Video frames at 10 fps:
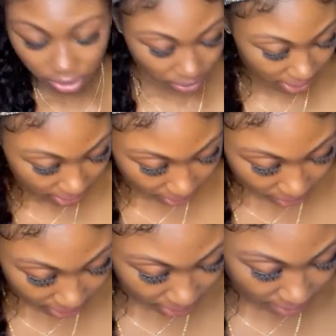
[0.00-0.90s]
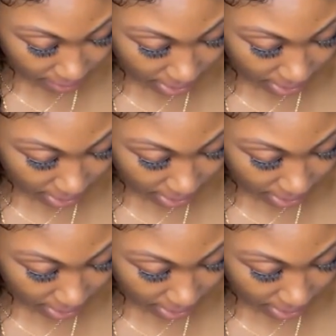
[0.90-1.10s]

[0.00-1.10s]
So that's the retail